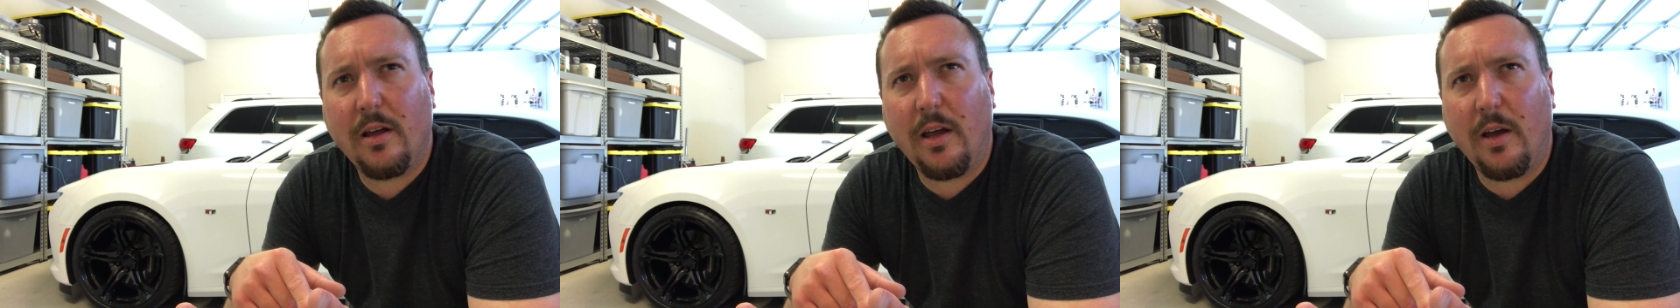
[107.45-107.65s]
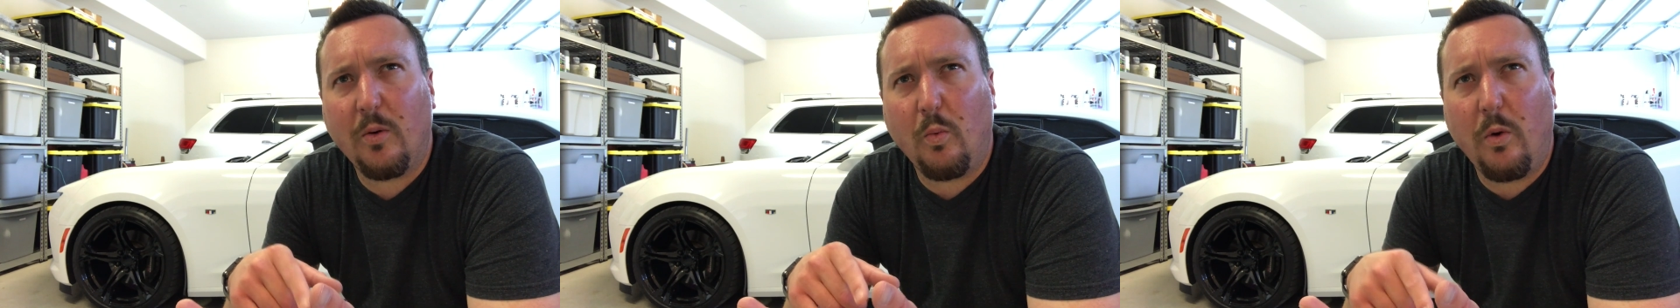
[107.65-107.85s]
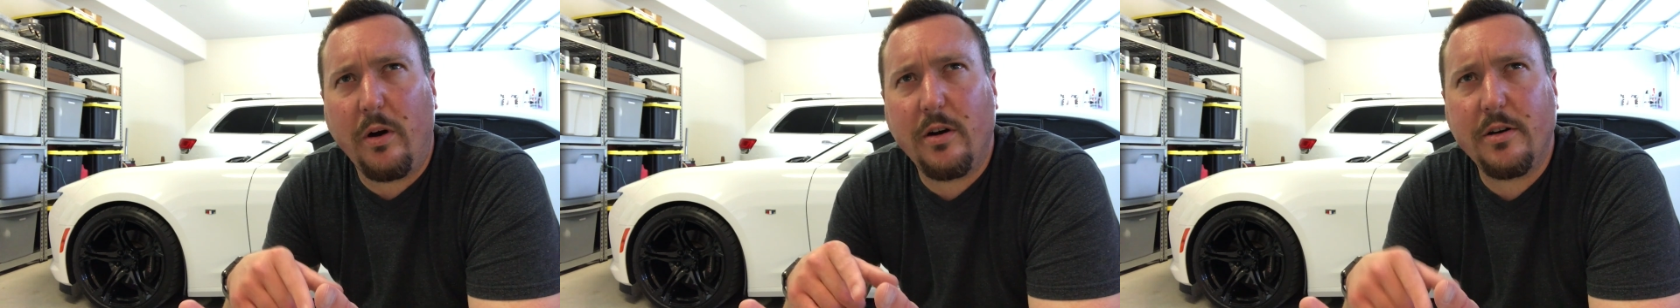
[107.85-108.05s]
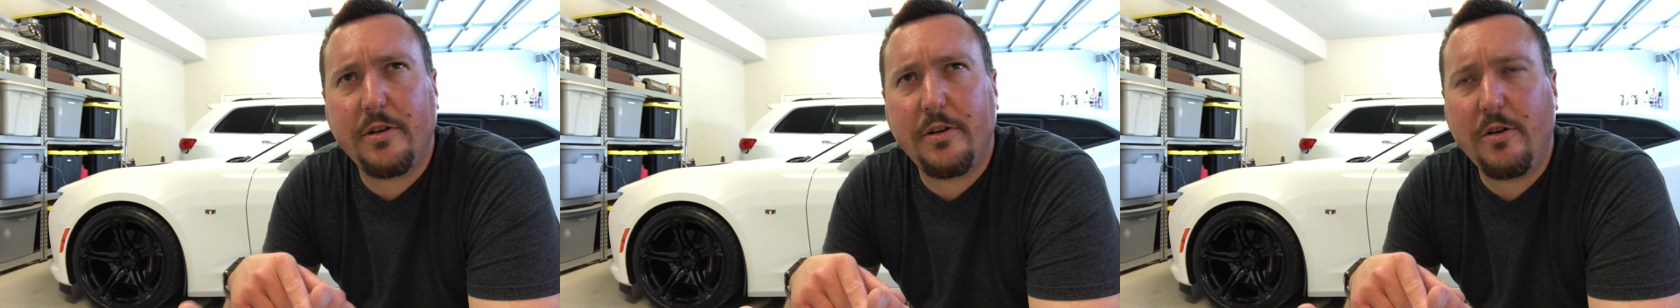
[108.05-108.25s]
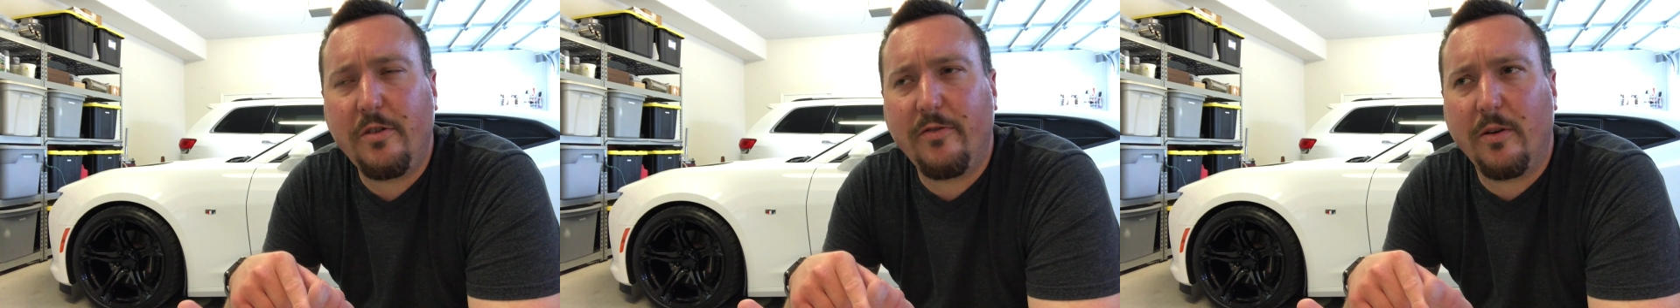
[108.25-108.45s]
and 1 or
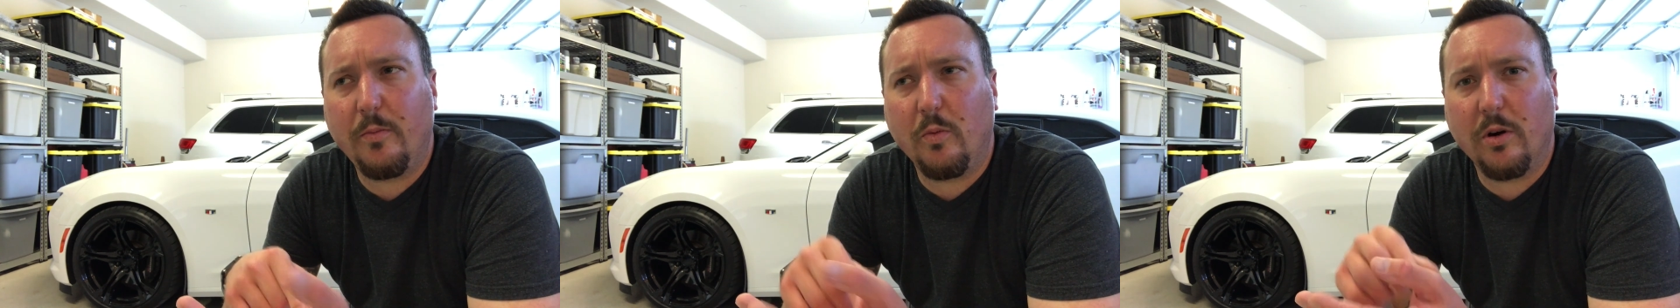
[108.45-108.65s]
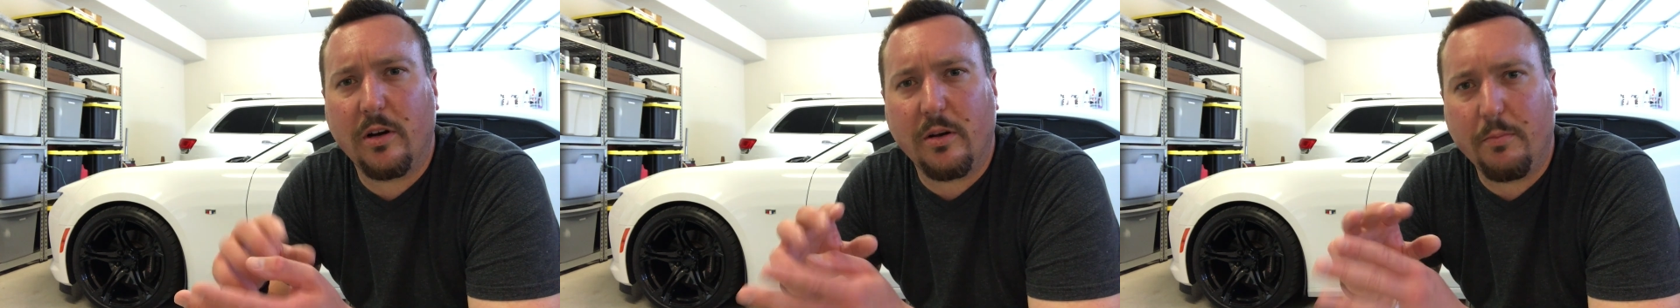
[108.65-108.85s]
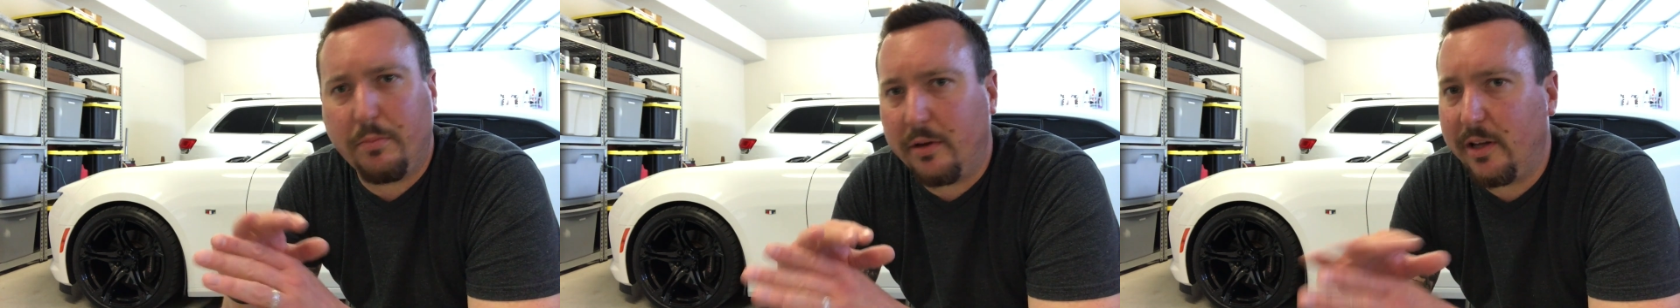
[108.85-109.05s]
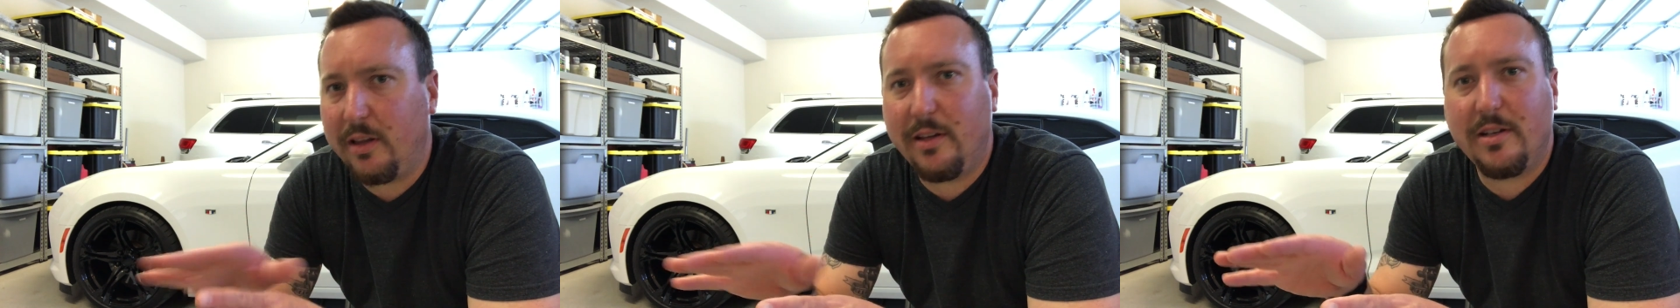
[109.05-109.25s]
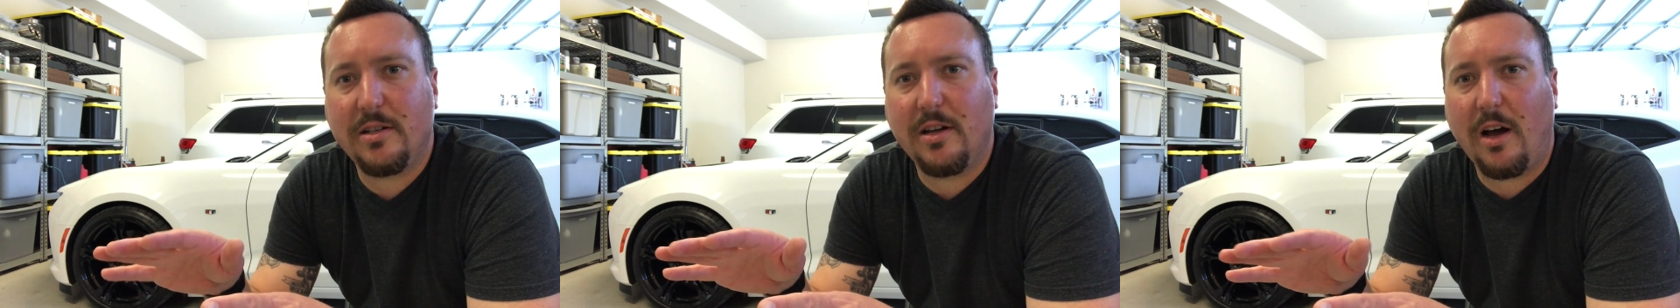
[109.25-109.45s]
2 of them were
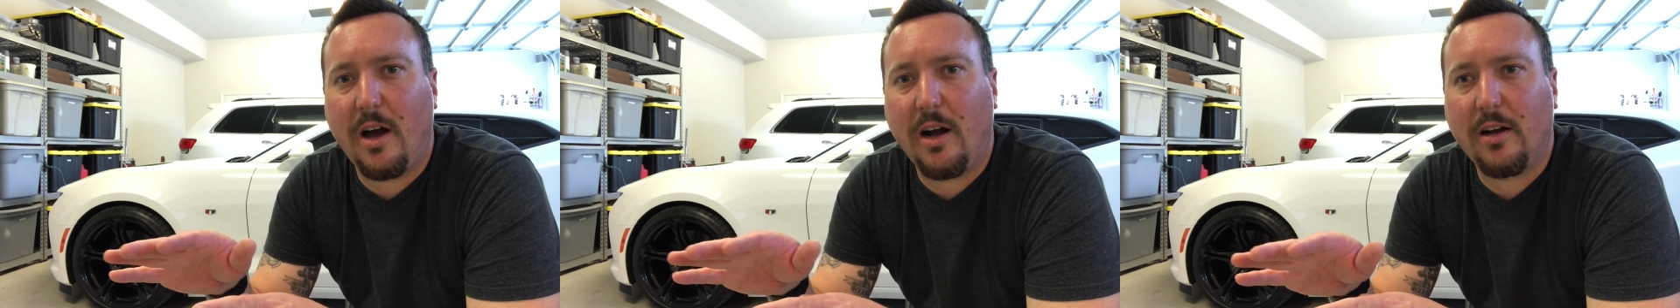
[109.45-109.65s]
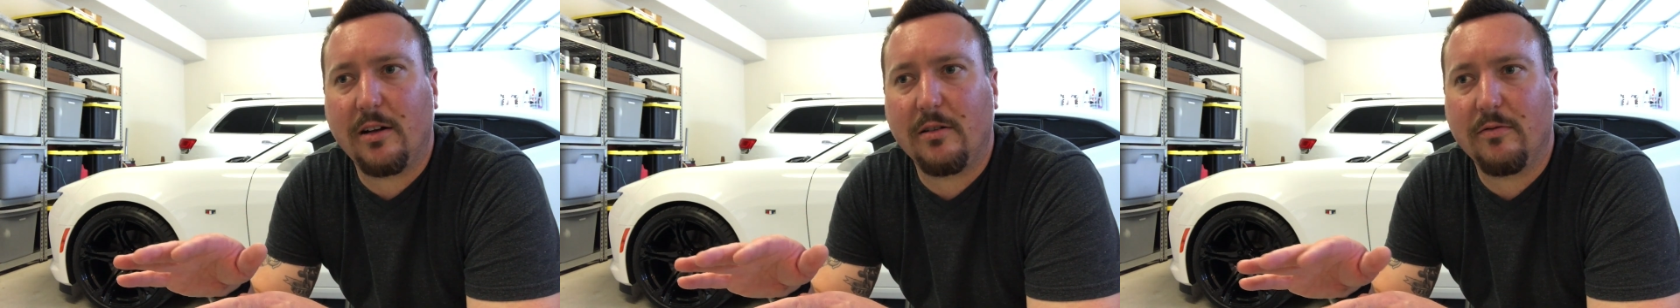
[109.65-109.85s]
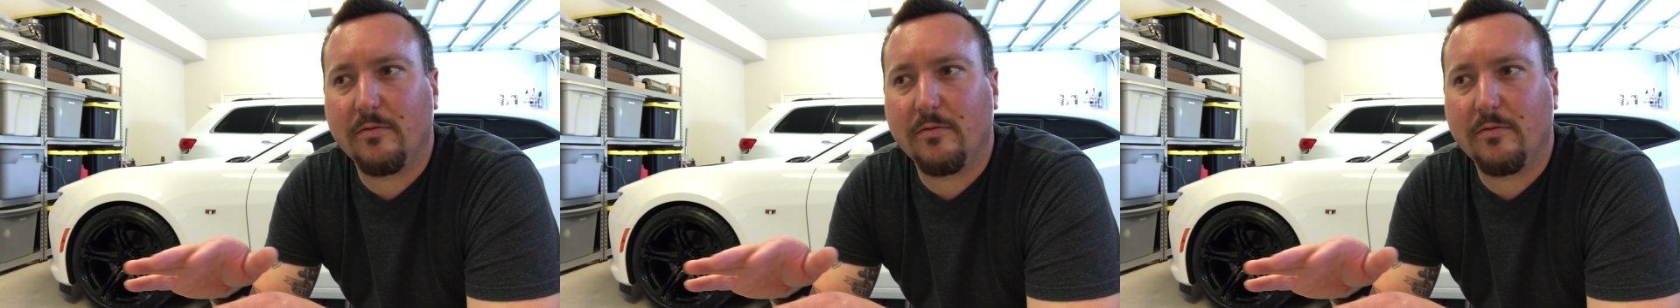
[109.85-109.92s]
completely stock,